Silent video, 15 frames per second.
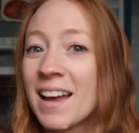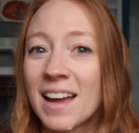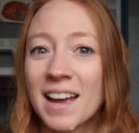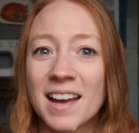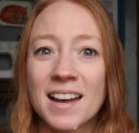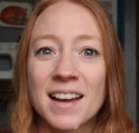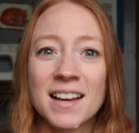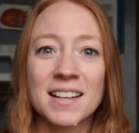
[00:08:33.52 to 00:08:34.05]

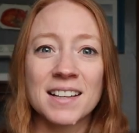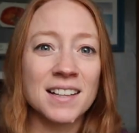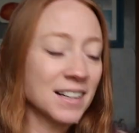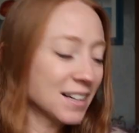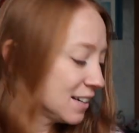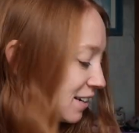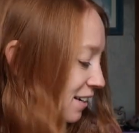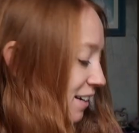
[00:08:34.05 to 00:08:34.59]
And
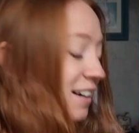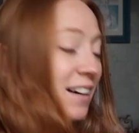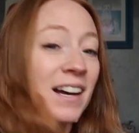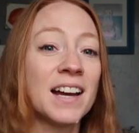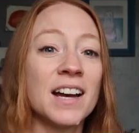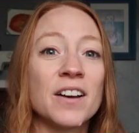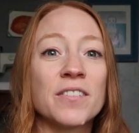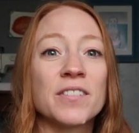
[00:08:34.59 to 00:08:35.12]
I
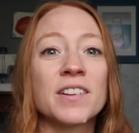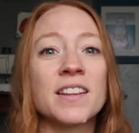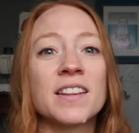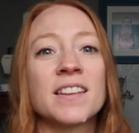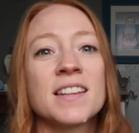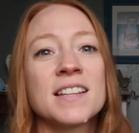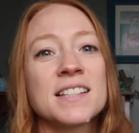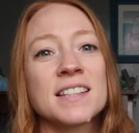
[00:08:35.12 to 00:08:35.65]
have
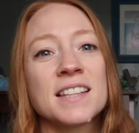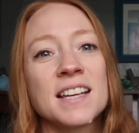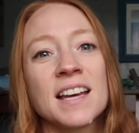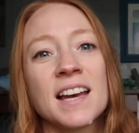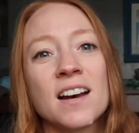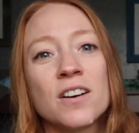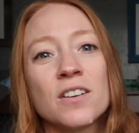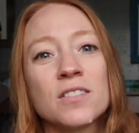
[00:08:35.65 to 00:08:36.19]
this
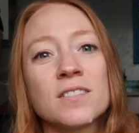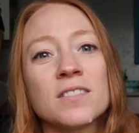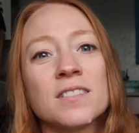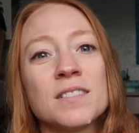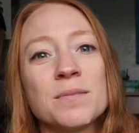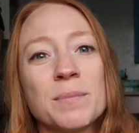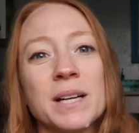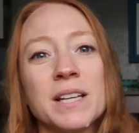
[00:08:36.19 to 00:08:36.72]
thing out,
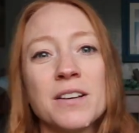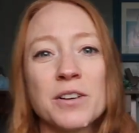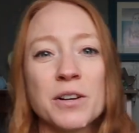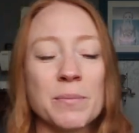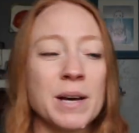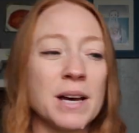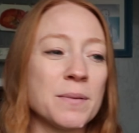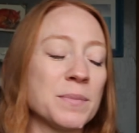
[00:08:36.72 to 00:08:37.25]
my yoga
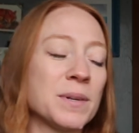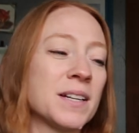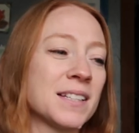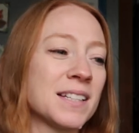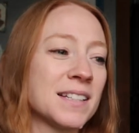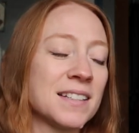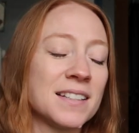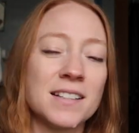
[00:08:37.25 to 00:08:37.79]
mat,
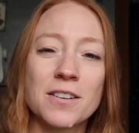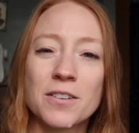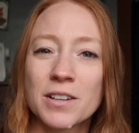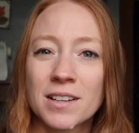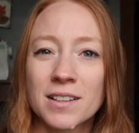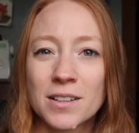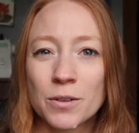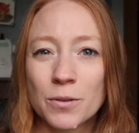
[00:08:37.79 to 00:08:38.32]
because I did
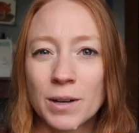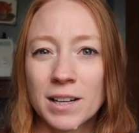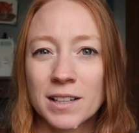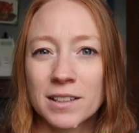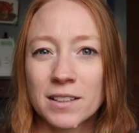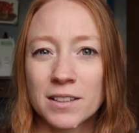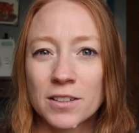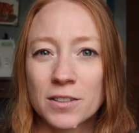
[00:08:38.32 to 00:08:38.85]
yoga a little while
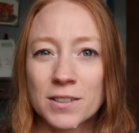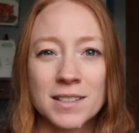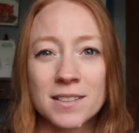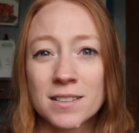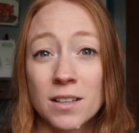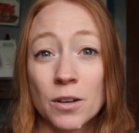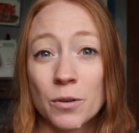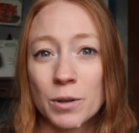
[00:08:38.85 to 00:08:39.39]
ago. This
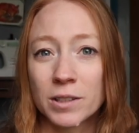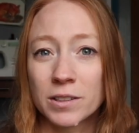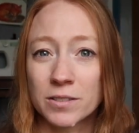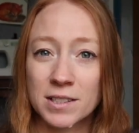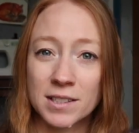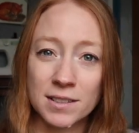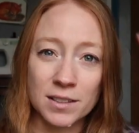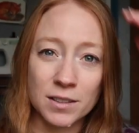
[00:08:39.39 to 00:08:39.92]
is all while
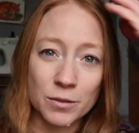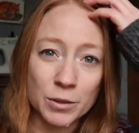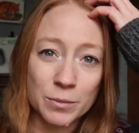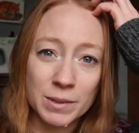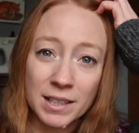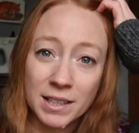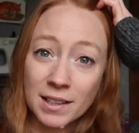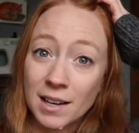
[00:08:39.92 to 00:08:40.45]
Lucy's in her room
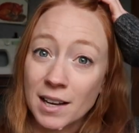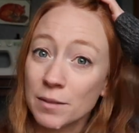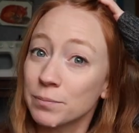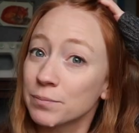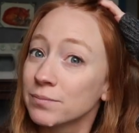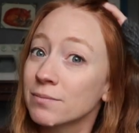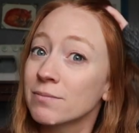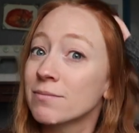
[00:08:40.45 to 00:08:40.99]
taking a nap.
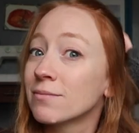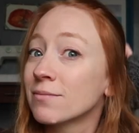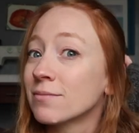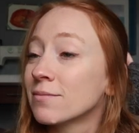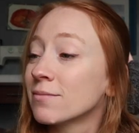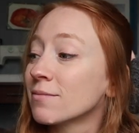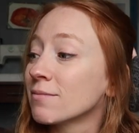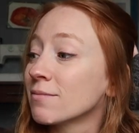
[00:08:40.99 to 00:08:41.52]

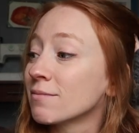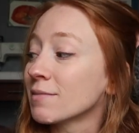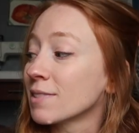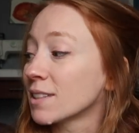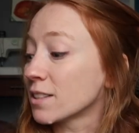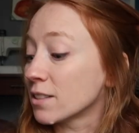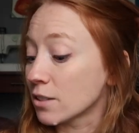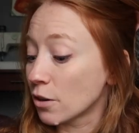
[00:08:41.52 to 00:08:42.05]

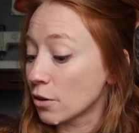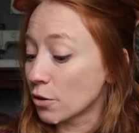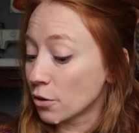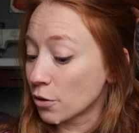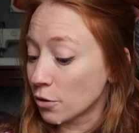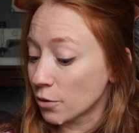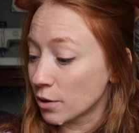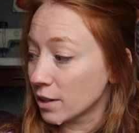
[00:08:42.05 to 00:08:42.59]

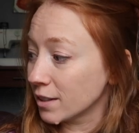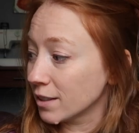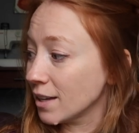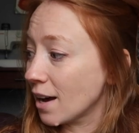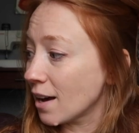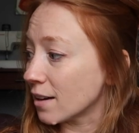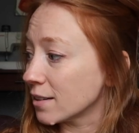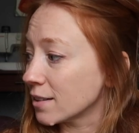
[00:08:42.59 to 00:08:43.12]
So
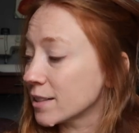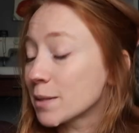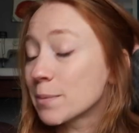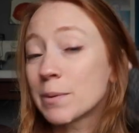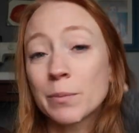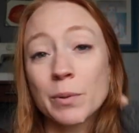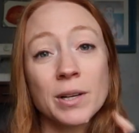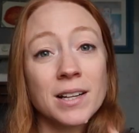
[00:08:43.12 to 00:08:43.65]
yeah, it's
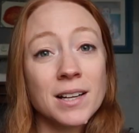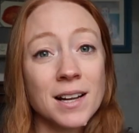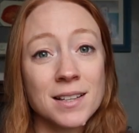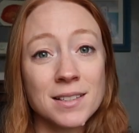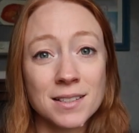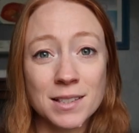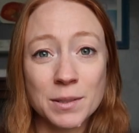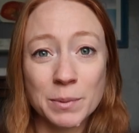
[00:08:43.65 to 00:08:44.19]
been pretty
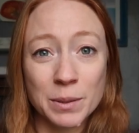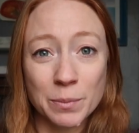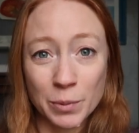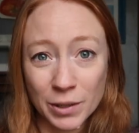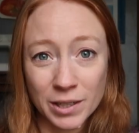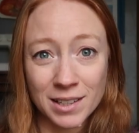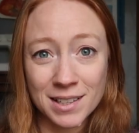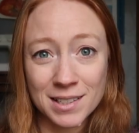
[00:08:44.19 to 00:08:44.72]
nice. It's been a
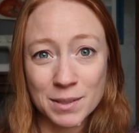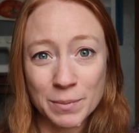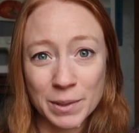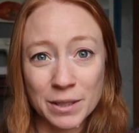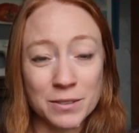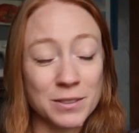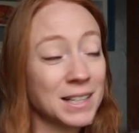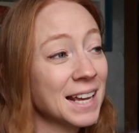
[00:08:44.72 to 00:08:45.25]
pretty nice
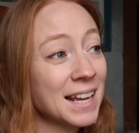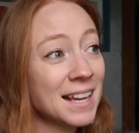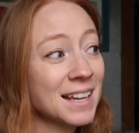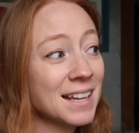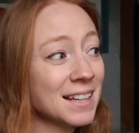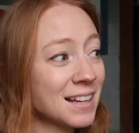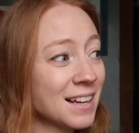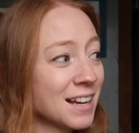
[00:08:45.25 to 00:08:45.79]
mellow
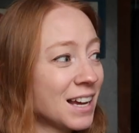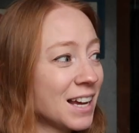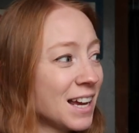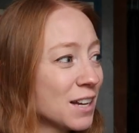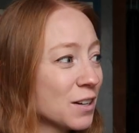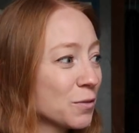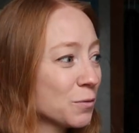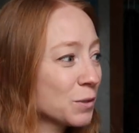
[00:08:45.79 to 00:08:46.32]
day. I
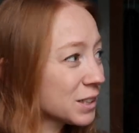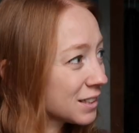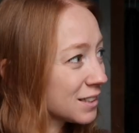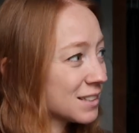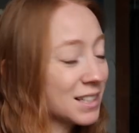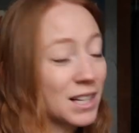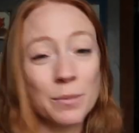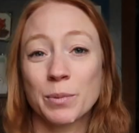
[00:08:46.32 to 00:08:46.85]
had a really
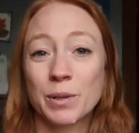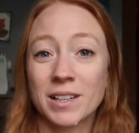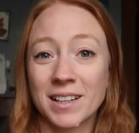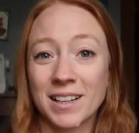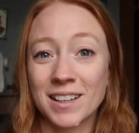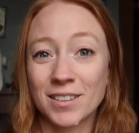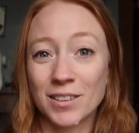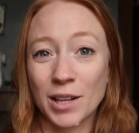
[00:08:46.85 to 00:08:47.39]
good time putting
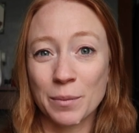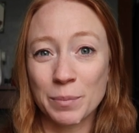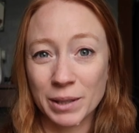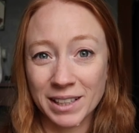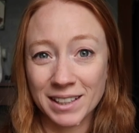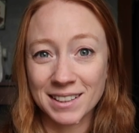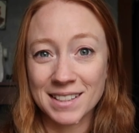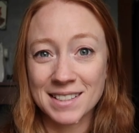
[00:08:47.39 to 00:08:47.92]
together that
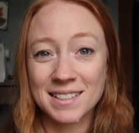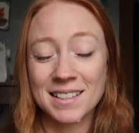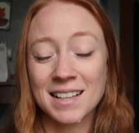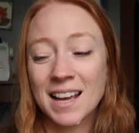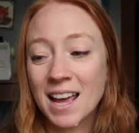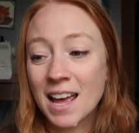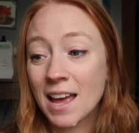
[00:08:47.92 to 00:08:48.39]
playlist.